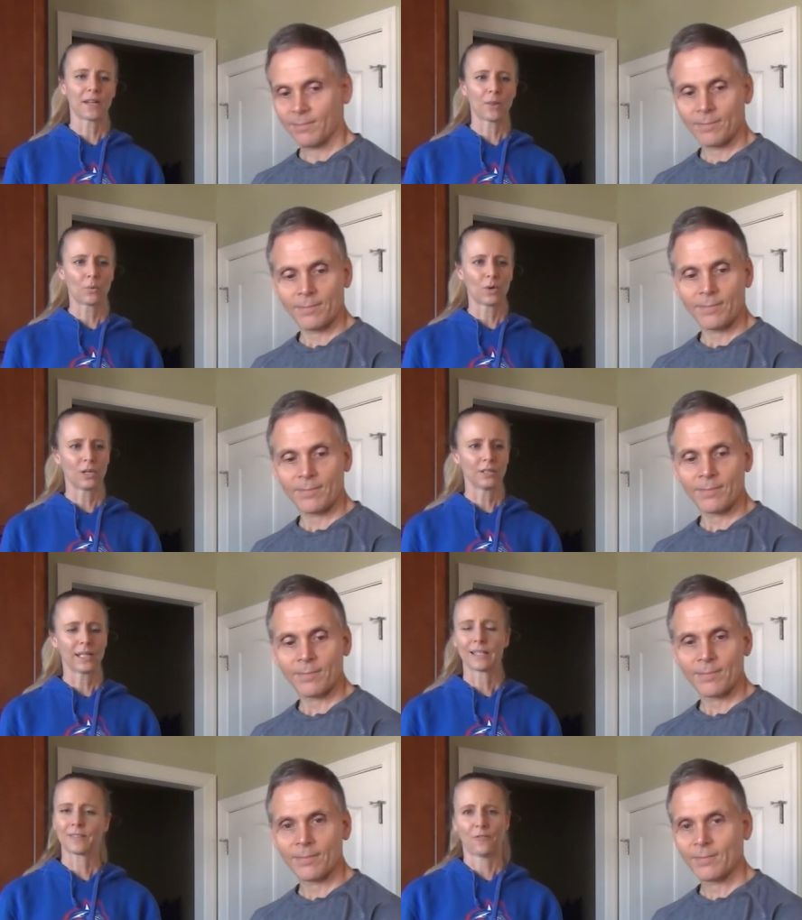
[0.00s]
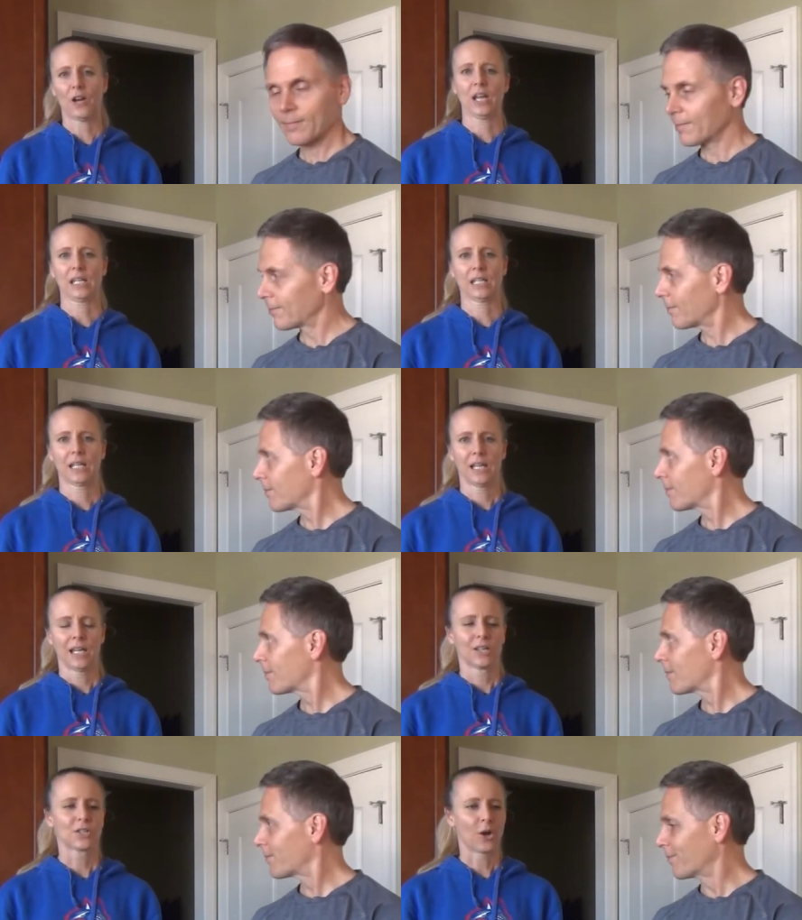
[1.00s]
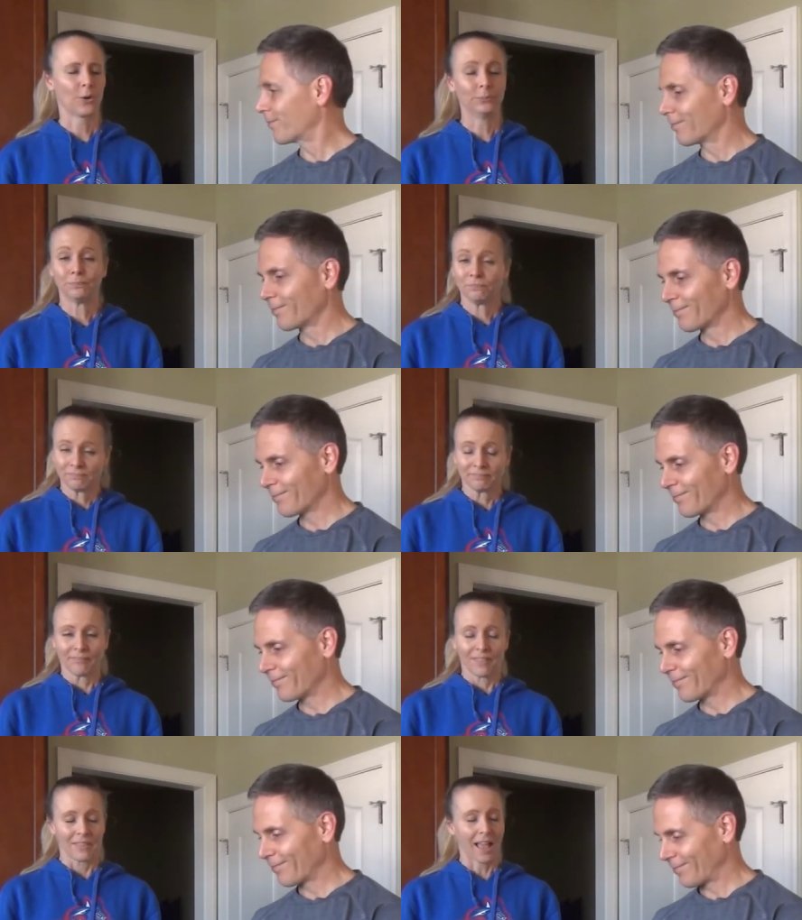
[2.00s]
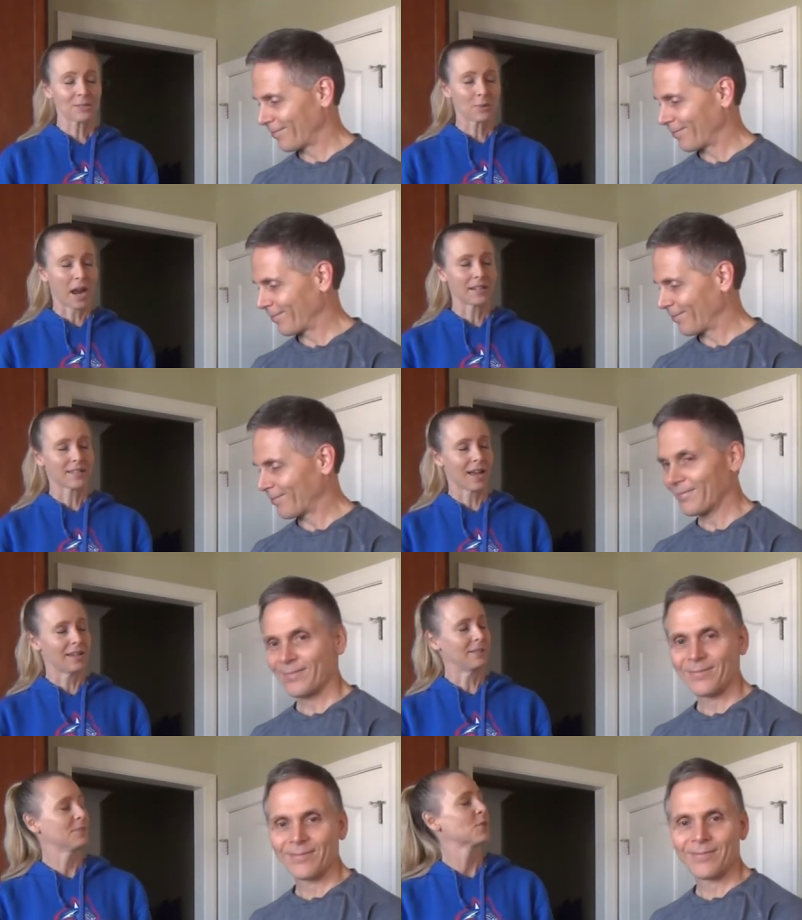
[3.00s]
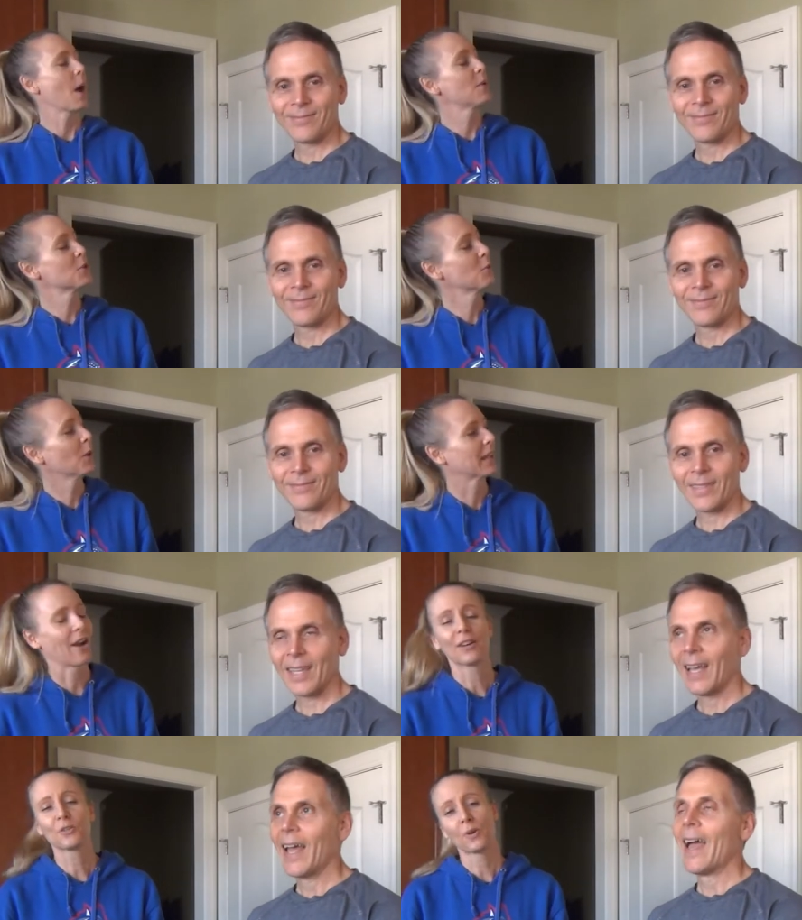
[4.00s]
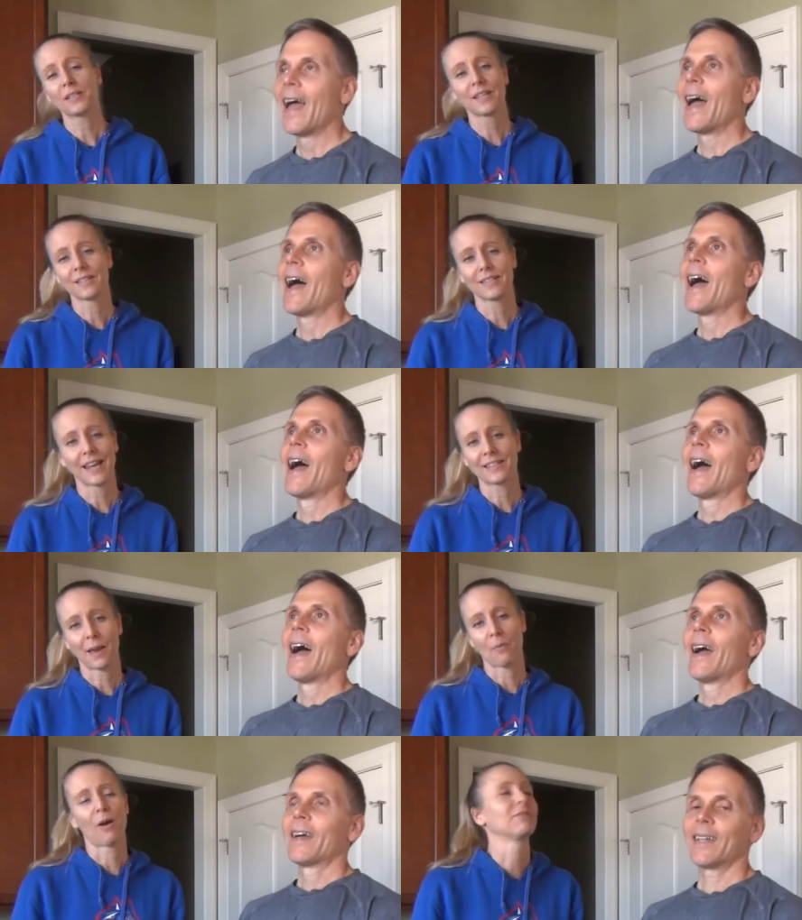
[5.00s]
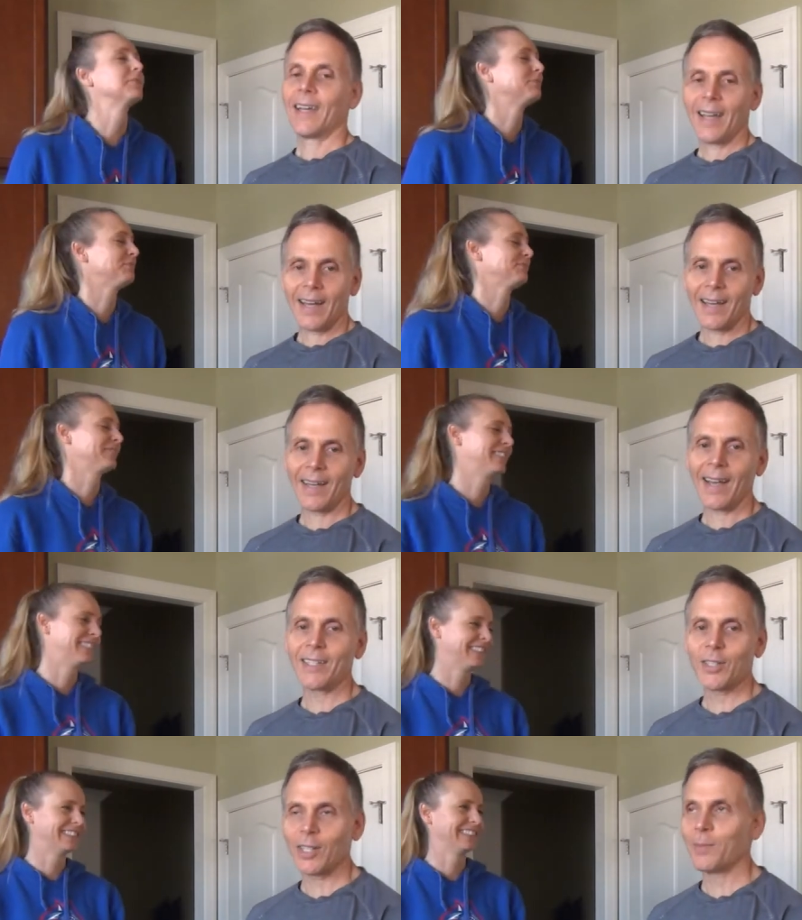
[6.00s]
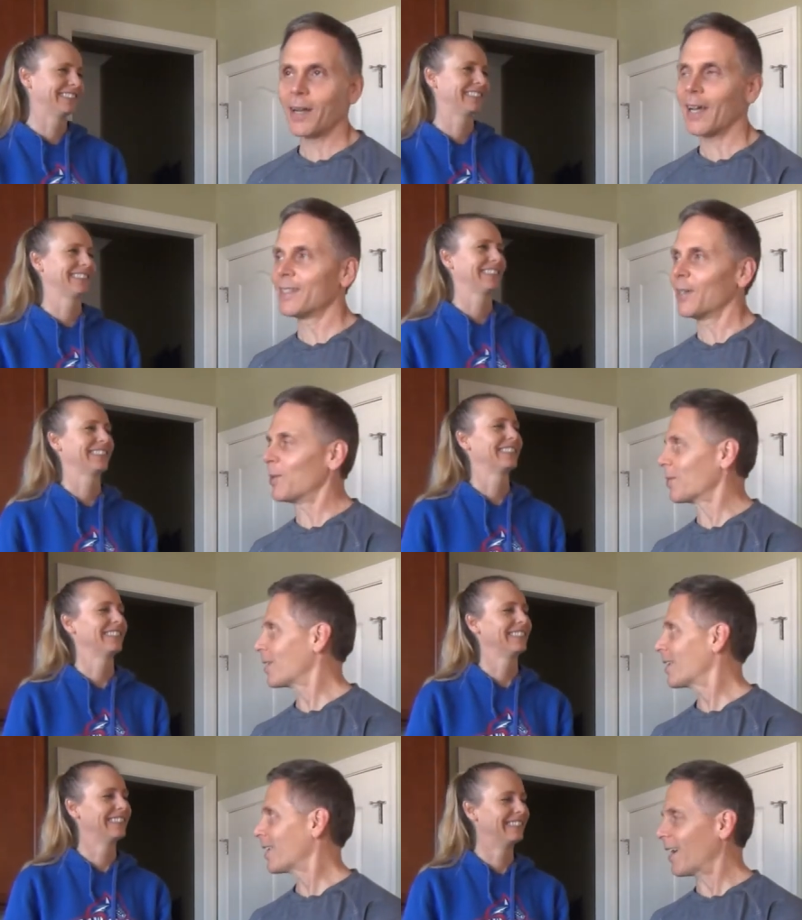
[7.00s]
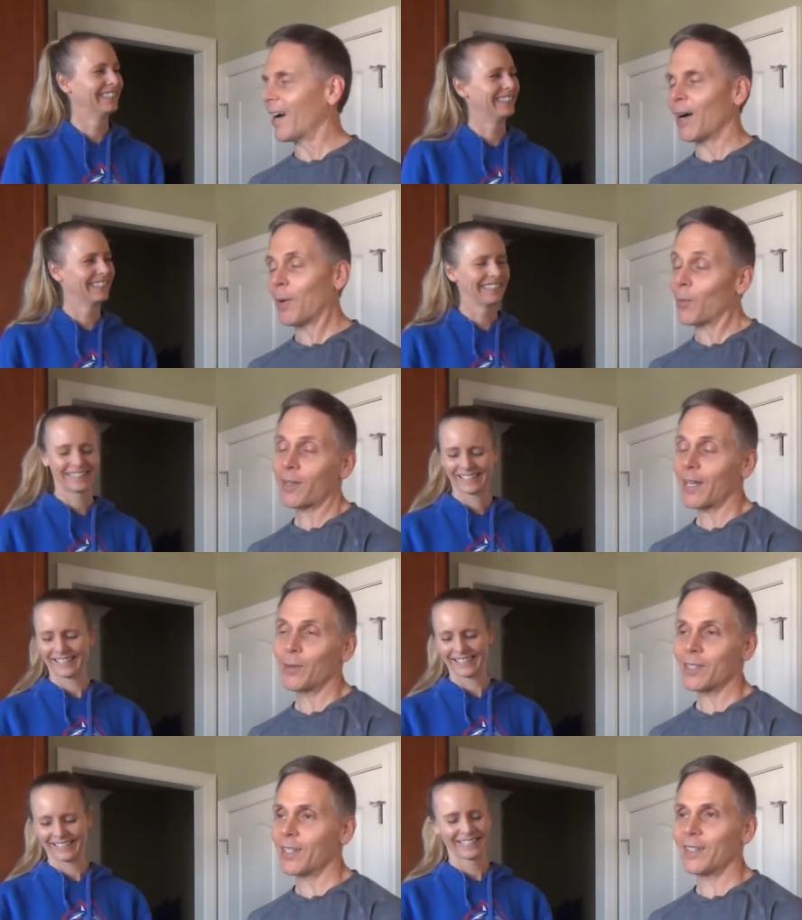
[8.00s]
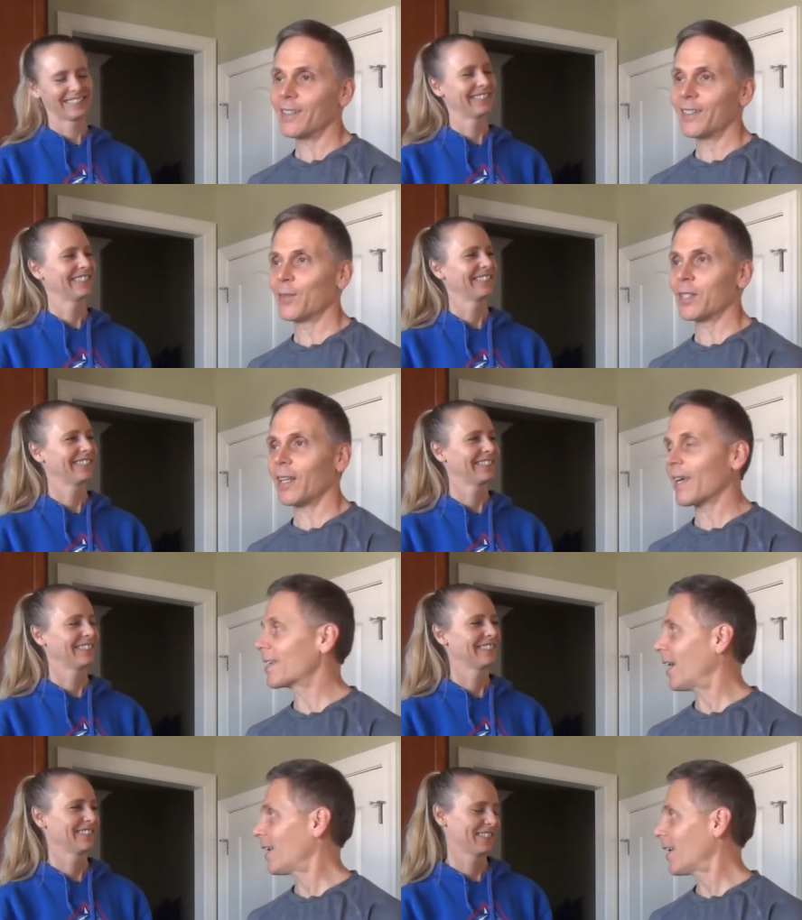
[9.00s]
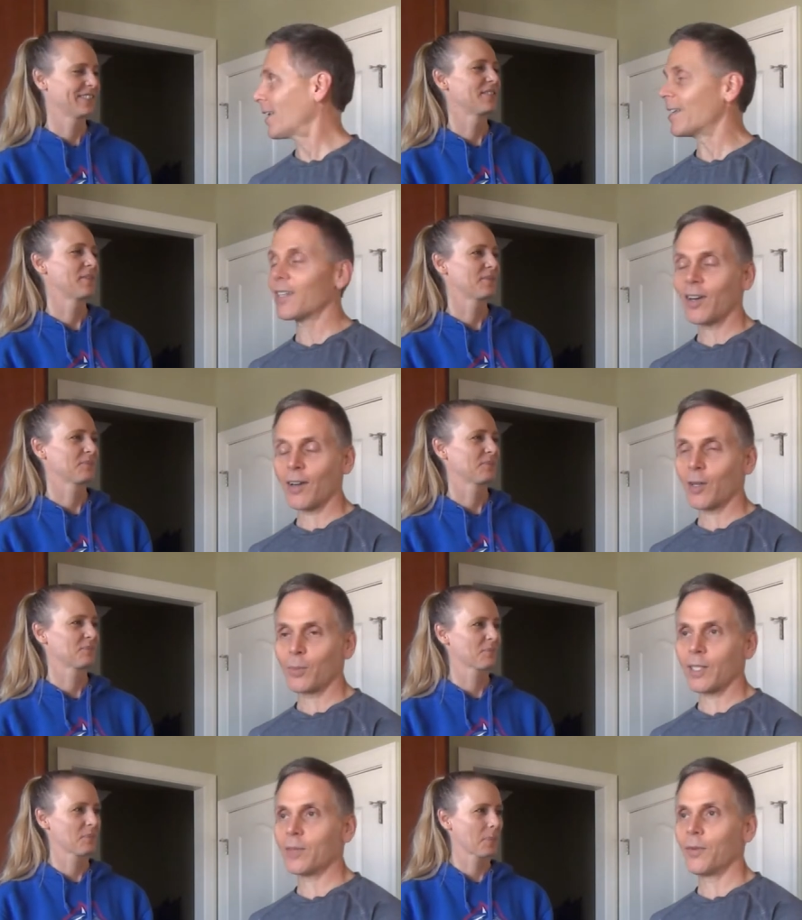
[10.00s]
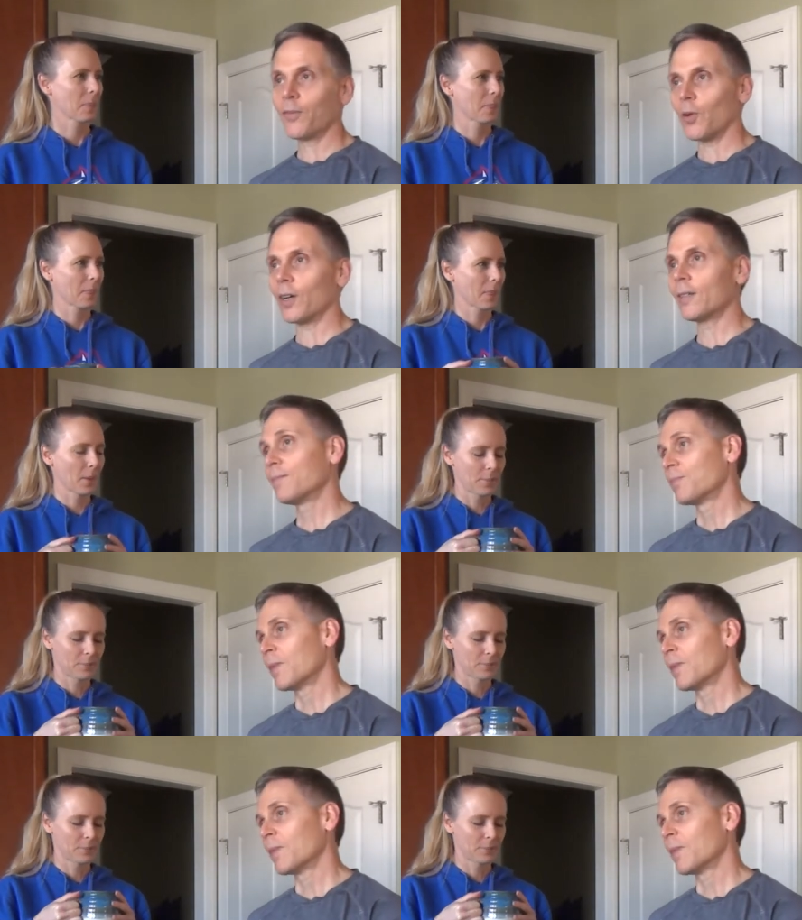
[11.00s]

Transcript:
Speaker 1: end of the world. It's fine. So that's what I decided. So how was your workout? Because Russ doesn't take time off.
Speaker 2: Yeah, I should, but I don't. uh, my workout was good. It was a leg day. I did the cardio blitz before.